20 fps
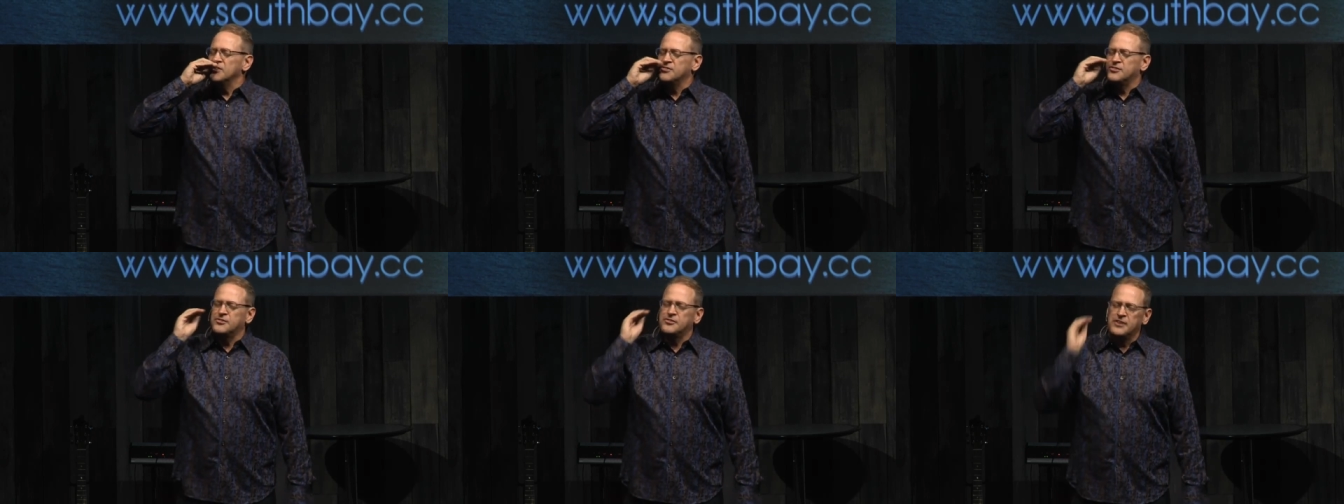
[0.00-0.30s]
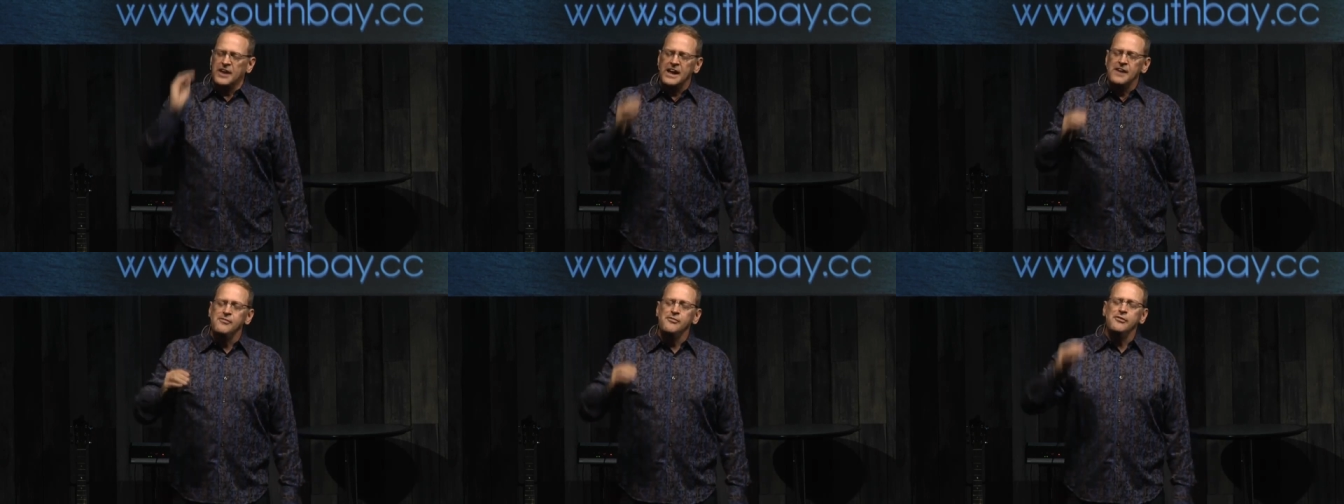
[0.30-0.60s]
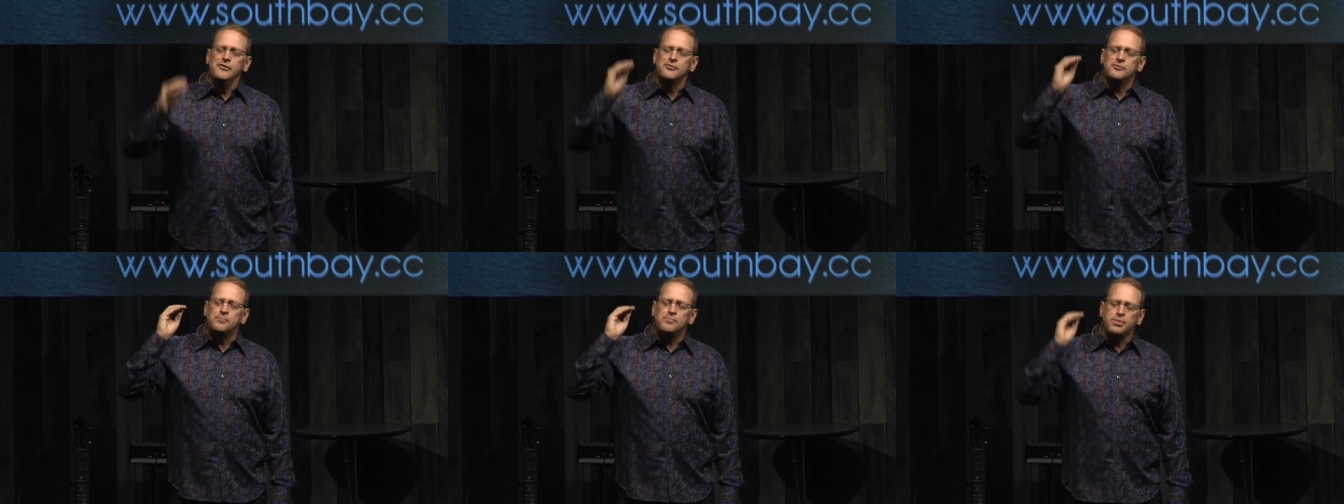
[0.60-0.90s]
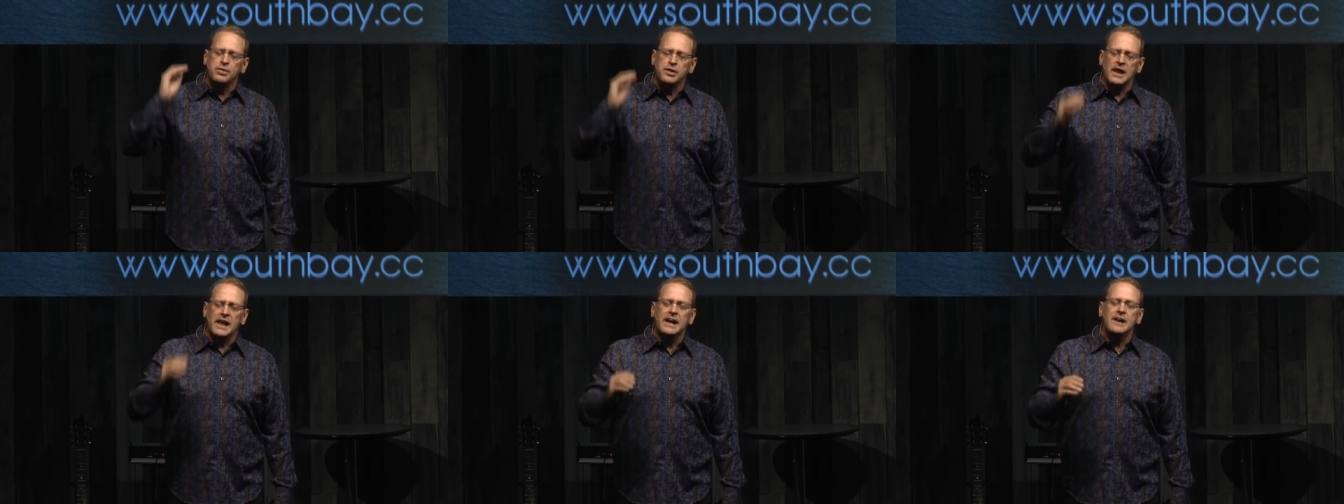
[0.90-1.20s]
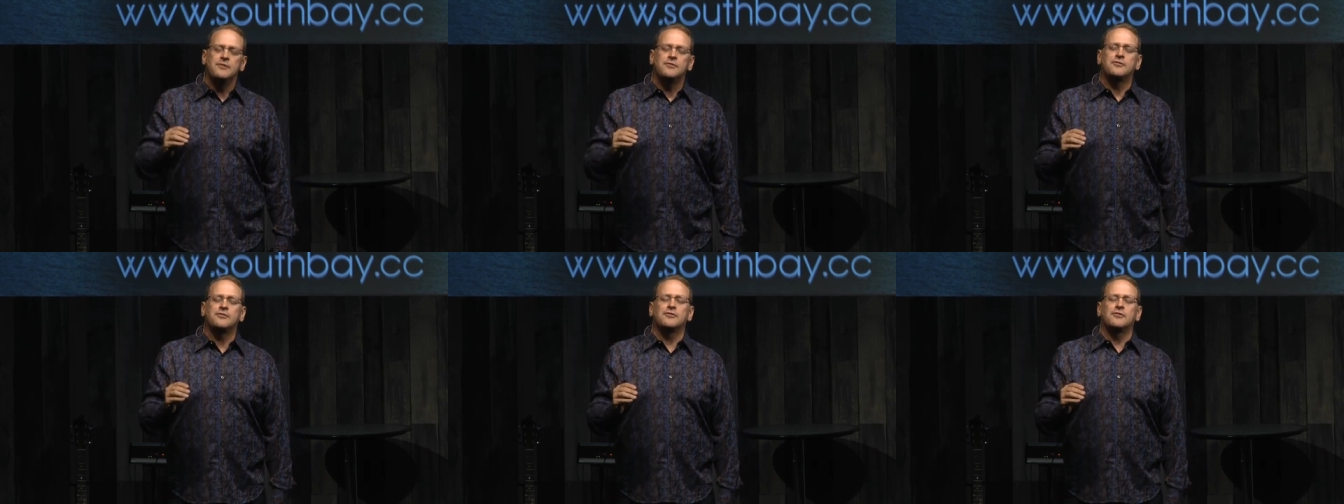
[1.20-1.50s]
safest
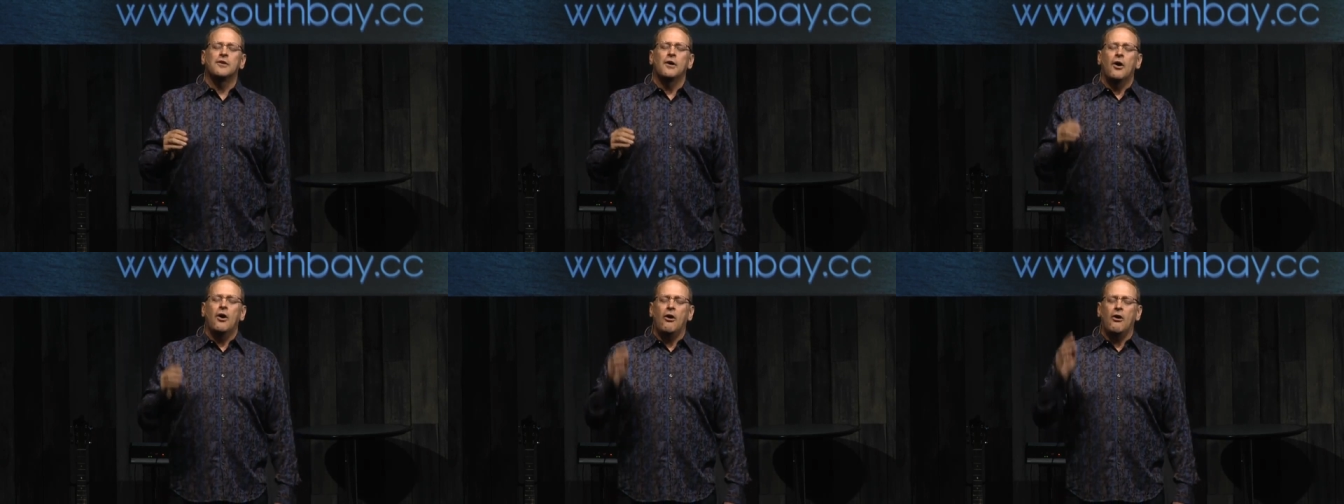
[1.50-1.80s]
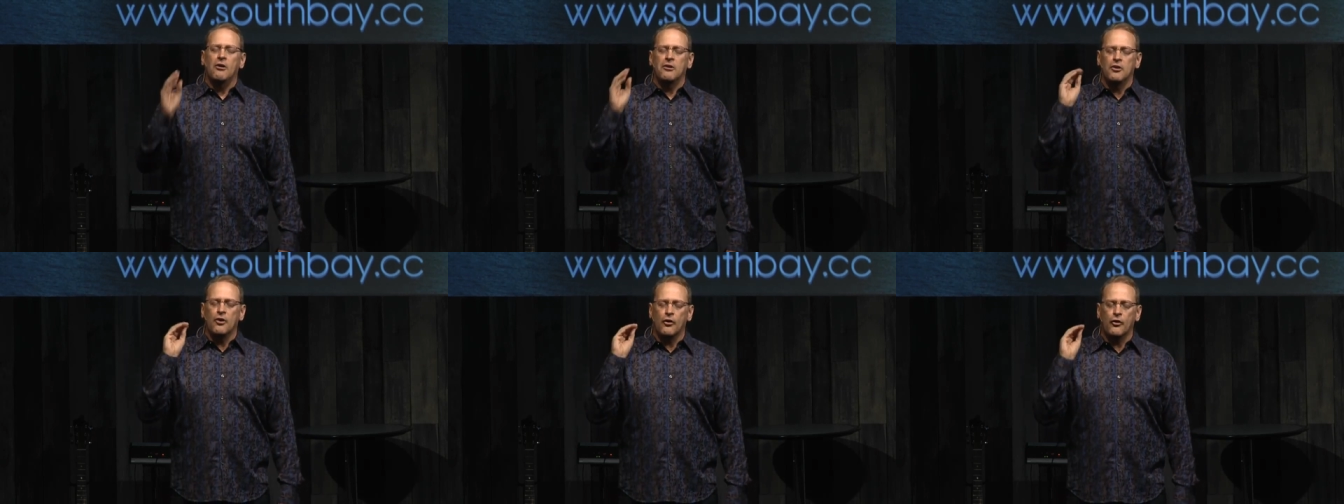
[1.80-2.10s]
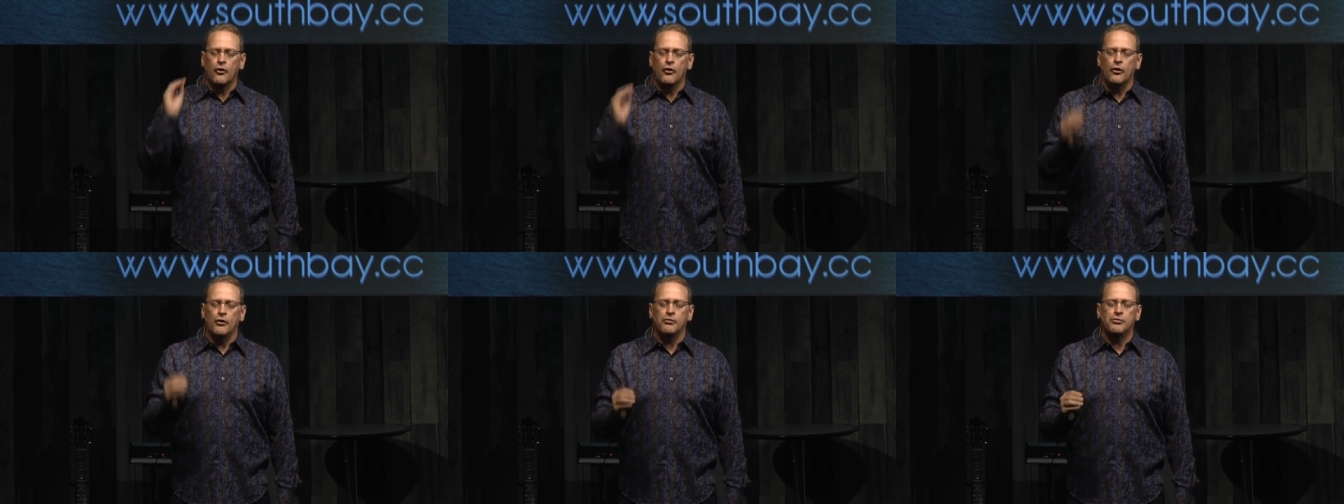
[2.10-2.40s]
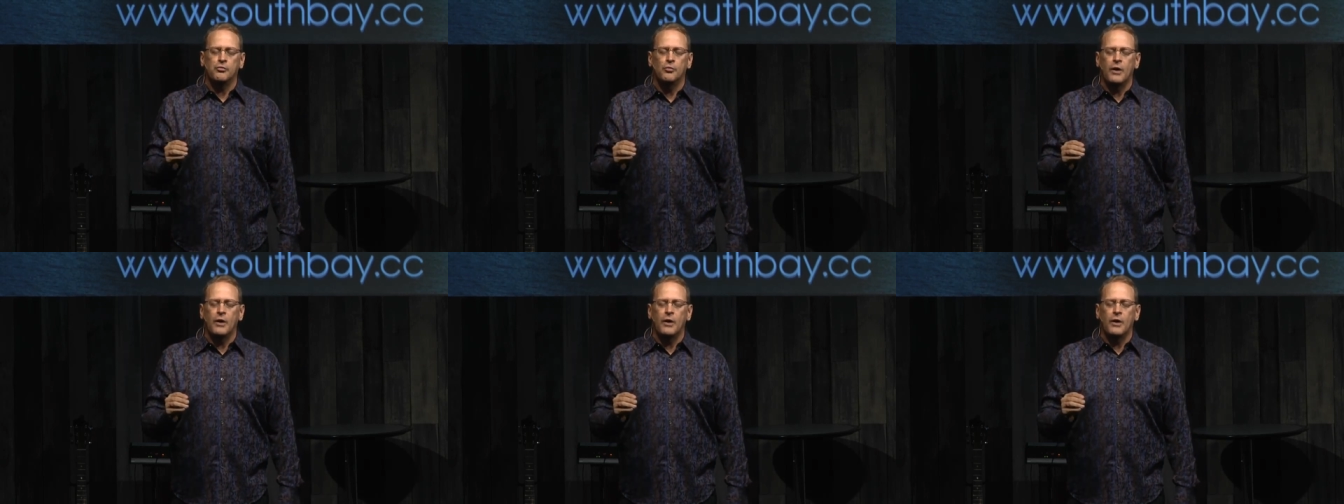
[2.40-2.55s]
place on earth,